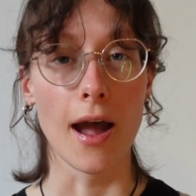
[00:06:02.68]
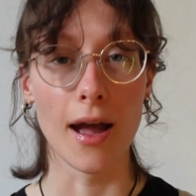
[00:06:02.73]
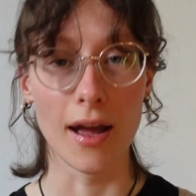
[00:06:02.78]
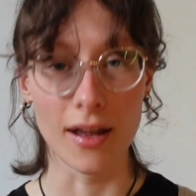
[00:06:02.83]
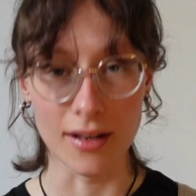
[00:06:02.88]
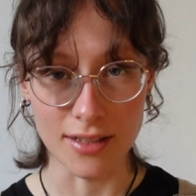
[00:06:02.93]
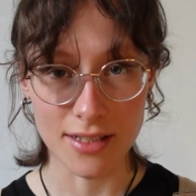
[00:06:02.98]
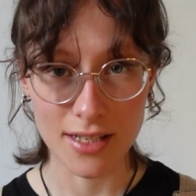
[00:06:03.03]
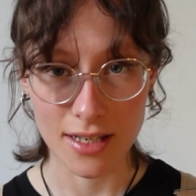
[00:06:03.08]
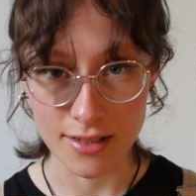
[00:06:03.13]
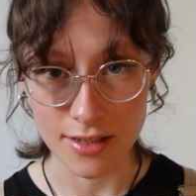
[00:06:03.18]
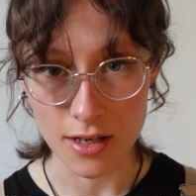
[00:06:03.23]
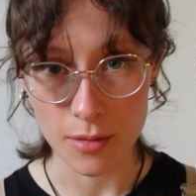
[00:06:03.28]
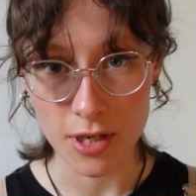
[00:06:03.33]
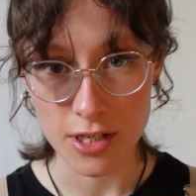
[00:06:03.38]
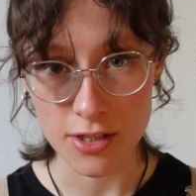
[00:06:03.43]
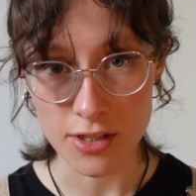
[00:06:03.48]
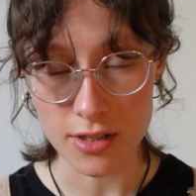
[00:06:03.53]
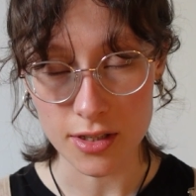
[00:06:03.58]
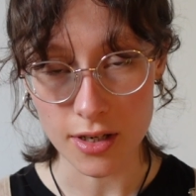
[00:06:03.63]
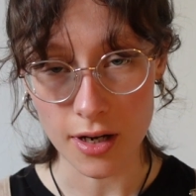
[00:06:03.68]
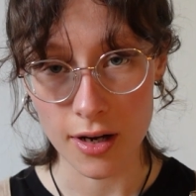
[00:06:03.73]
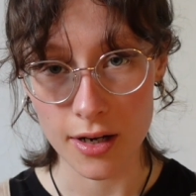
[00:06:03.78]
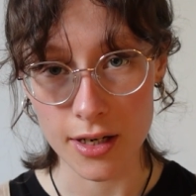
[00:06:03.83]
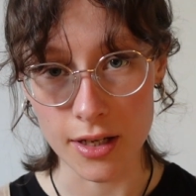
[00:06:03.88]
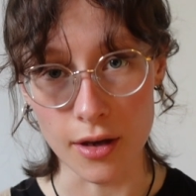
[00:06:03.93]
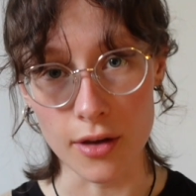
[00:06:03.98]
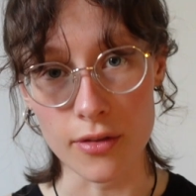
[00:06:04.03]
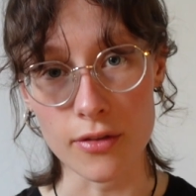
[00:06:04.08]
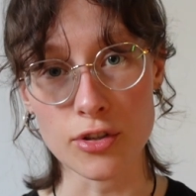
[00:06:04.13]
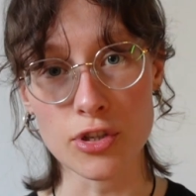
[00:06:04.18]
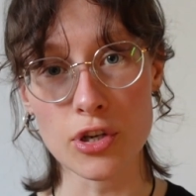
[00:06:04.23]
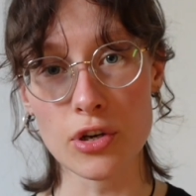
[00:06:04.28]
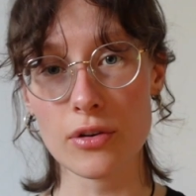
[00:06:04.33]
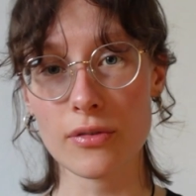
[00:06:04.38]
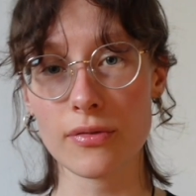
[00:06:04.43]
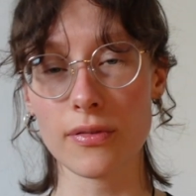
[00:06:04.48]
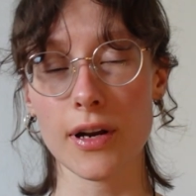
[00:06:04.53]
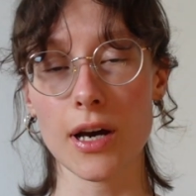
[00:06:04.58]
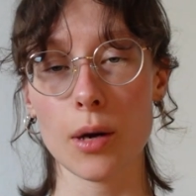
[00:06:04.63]
And as I mentioned earlier, the
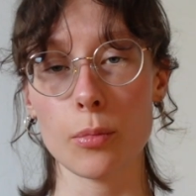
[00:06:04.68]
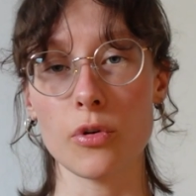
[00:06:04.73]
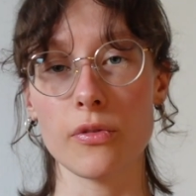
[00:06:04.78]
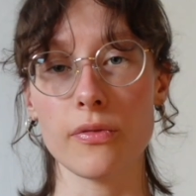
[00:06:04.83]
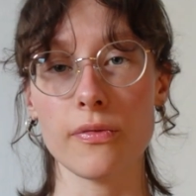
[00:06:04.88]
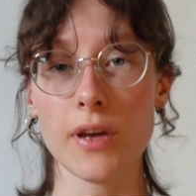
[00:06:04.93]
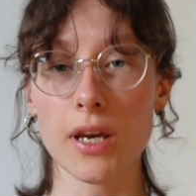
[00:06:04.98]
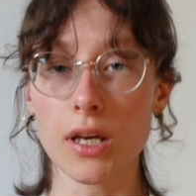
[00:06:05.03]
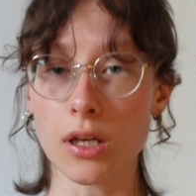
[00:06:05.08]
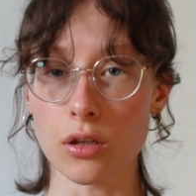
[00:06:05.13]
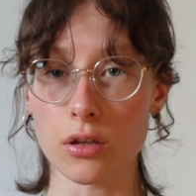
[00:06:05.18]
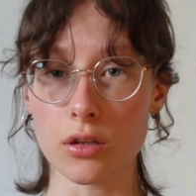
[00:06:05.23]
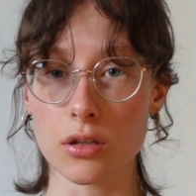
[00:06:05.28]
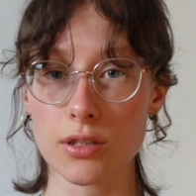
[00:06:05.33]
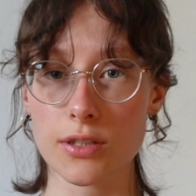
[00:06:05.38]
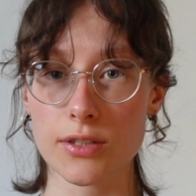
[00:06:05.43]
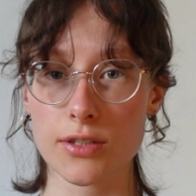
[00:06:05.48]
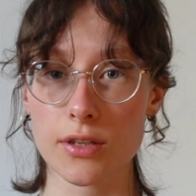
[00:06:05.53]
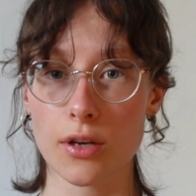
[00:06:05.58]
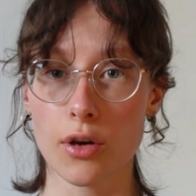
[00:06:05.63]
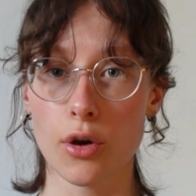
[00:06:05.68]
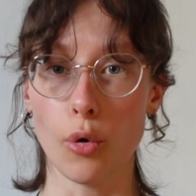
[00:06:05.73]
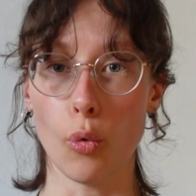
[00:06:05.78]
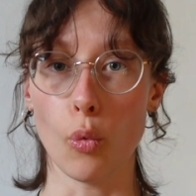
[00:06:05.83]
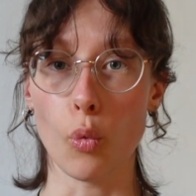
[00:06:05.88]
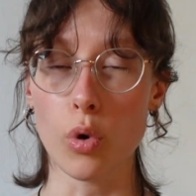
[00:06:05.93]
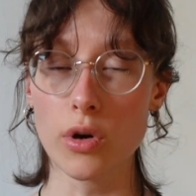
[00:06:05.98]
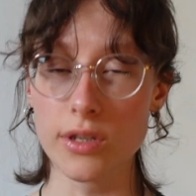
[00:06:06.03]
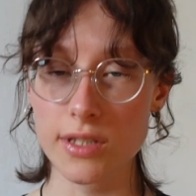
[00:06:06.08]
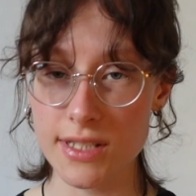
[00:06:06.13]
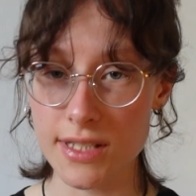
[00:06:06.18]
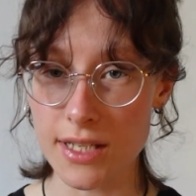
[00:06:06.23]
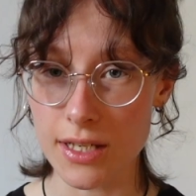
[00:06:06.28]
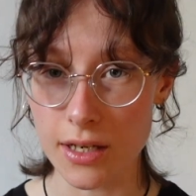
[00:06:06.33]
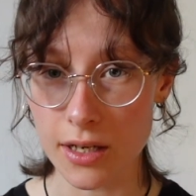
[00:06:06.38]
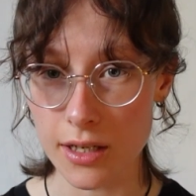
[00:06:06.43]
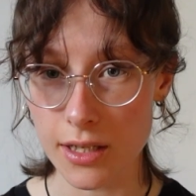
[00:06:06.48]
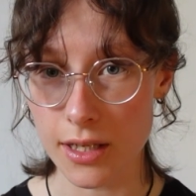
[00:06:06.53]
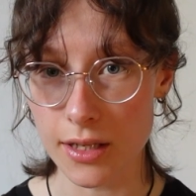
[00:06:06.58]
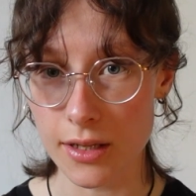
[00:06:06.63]
tooth enamel thickness was
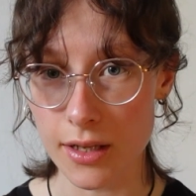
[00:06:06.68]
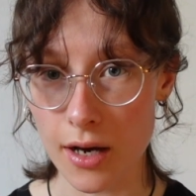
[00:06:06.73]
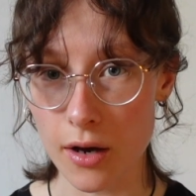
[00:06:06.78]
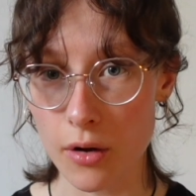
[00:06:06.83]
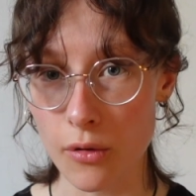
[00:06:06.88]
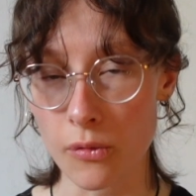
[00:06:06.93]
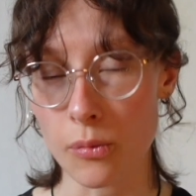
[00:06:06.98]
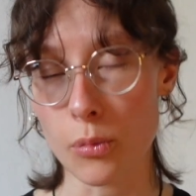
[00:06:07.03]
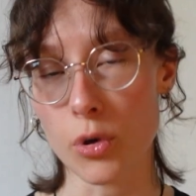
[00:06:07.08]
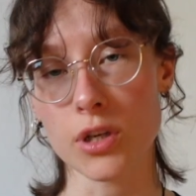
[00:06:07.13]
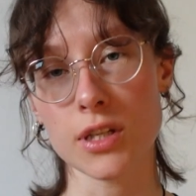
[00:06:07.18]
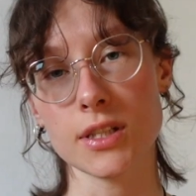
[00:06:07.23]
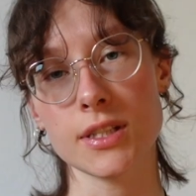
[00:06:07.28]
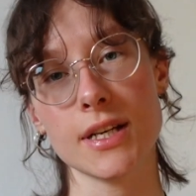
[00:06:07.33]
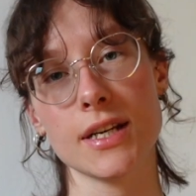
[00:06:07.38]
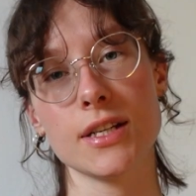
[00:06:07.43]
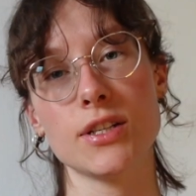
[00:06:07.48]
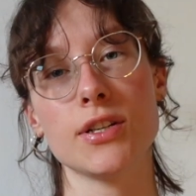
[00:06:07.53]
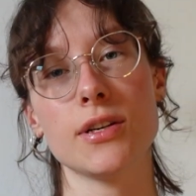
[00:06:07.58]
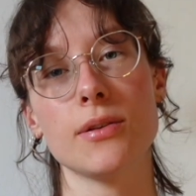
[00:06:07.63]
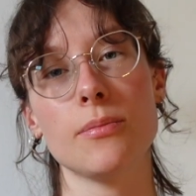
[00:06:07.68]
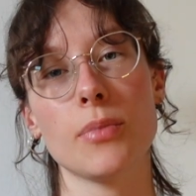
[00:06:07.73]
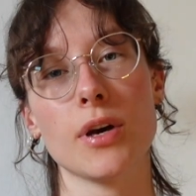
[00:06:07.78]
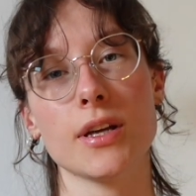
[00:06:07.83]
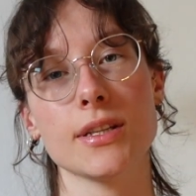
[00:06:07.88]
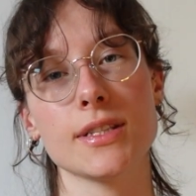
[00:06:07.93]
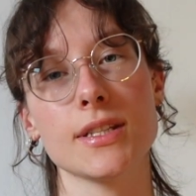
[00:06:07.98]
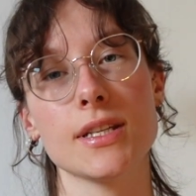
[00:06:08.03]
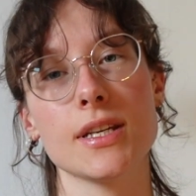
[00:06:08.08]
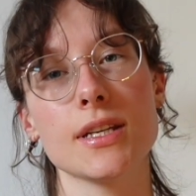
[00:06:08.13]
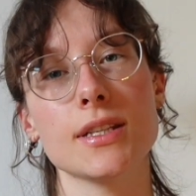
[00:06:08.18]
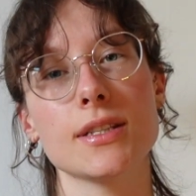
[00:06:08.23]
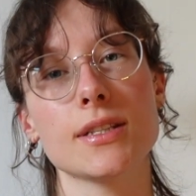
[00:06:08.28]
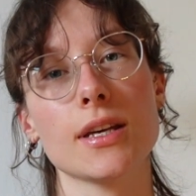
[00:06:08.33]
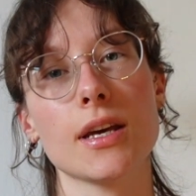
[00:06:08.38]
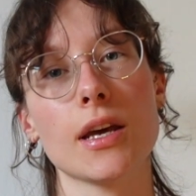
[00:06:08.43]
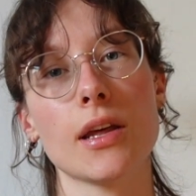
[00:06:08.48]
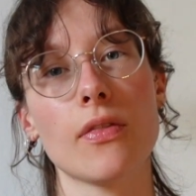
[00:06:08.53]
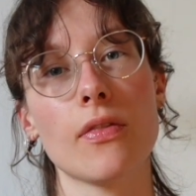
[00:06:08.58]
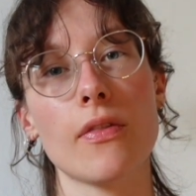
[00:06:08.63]
thicker than that of modern day chimpanzees,
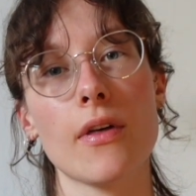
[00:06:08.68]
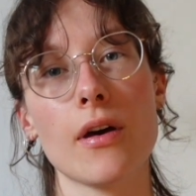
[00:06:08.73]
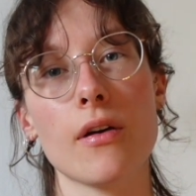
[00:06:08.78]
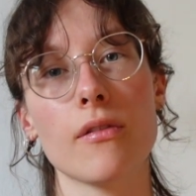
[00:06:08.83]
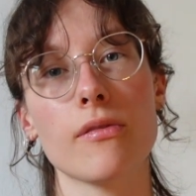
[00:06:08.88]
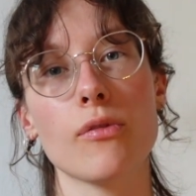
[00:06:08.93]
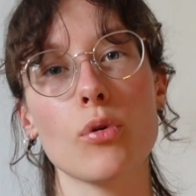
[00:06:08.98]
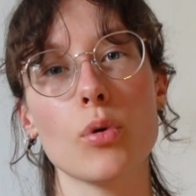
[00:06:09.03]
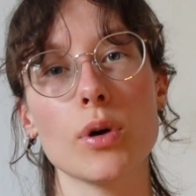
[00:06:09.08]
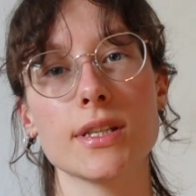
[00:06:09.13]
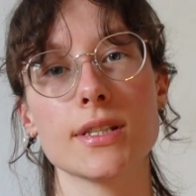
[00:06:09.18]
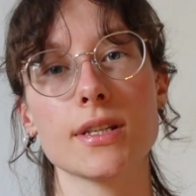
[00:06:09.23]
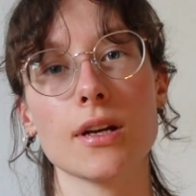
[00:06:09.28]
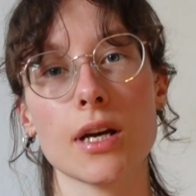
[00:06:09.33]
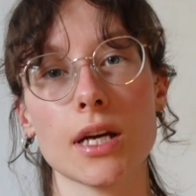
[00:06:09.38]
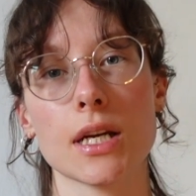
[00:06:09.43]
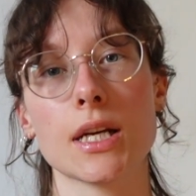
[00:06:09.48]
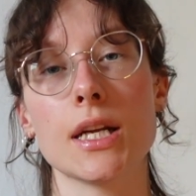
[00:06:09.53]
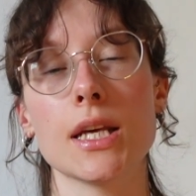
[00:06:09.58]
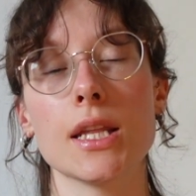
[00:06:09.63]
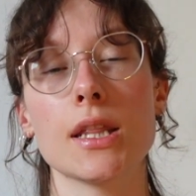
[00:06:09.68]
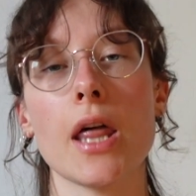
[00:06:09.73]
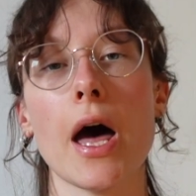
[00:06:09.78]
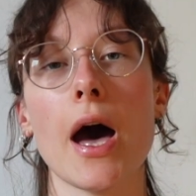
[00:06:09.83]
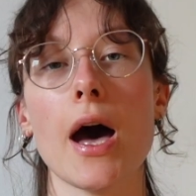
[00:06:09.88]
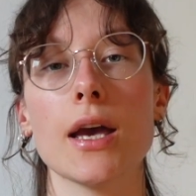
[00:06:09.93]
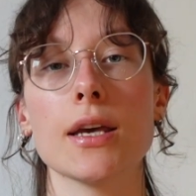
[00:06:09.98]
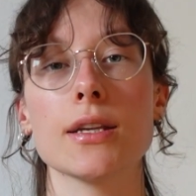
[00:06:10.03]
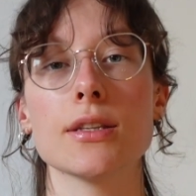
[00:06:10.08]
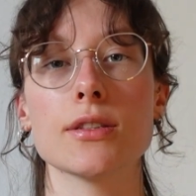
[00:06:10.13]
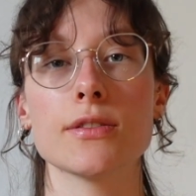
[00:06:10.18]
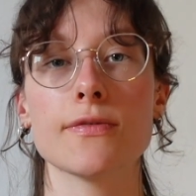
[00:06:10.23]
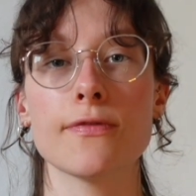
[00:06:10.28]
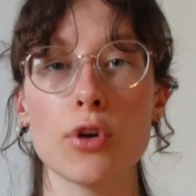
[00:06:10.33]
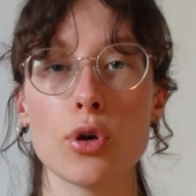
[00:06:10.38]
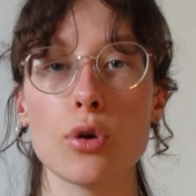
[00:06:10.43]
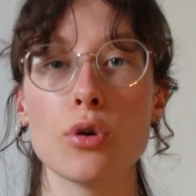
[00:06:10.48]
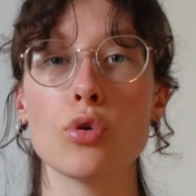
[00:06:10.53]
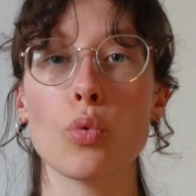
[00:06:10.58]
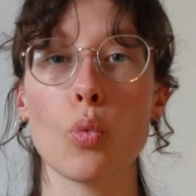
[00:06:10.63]
and therefore it's likely that its
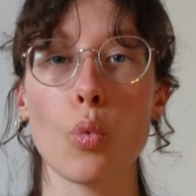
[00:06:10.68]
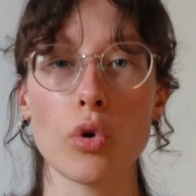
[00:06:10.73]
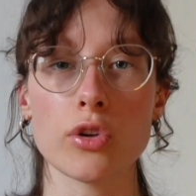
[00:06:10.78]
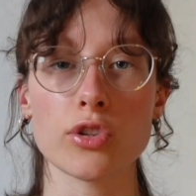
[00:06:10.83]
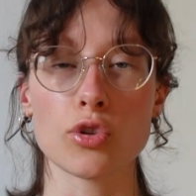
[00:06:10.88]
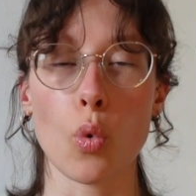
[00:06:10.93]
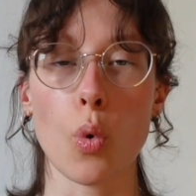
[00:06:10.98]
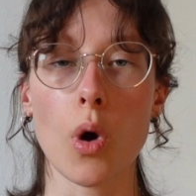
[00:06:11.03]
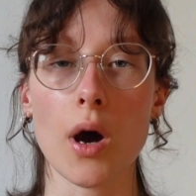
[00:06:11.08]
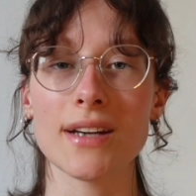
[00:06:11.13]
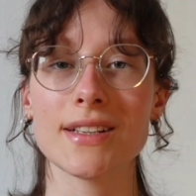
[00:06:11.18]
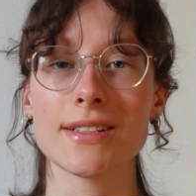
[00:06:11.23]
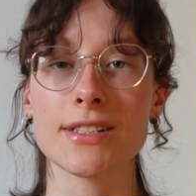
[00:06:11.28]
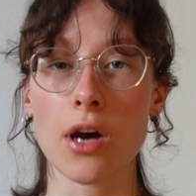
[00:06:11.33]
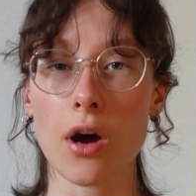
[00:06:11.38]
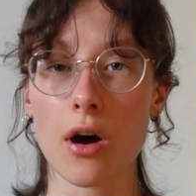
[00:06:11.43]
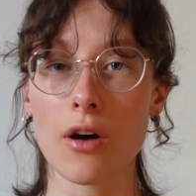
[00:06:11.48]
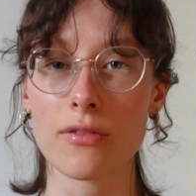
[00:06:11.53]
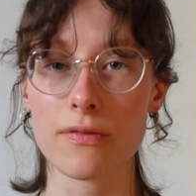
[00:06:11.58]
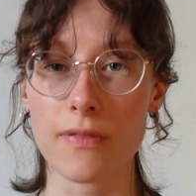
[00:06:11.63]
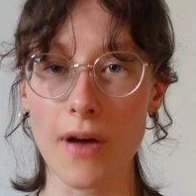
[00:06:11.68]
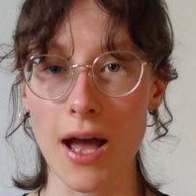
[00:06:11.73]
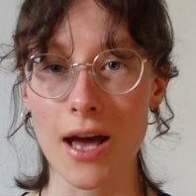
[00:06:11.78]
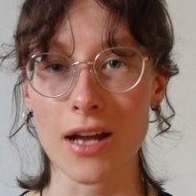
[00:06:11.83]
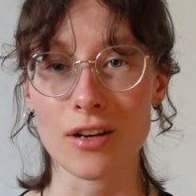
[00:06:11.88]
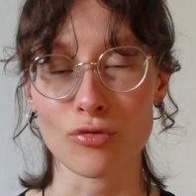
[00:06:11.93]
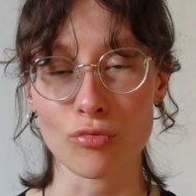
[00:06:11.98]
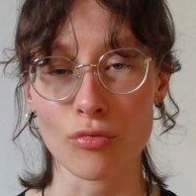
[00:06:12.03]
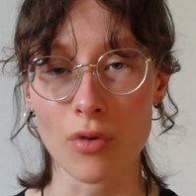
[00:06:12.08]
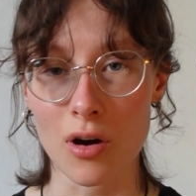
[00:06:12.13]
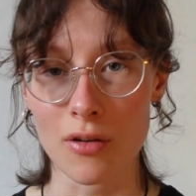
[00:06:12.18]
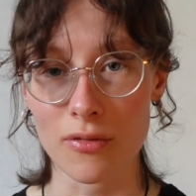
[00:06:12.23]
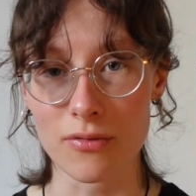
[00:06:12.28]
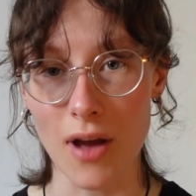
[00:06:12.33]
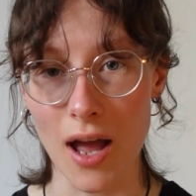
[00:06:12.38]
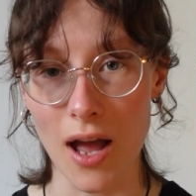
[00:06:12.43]
food was quite tough and rough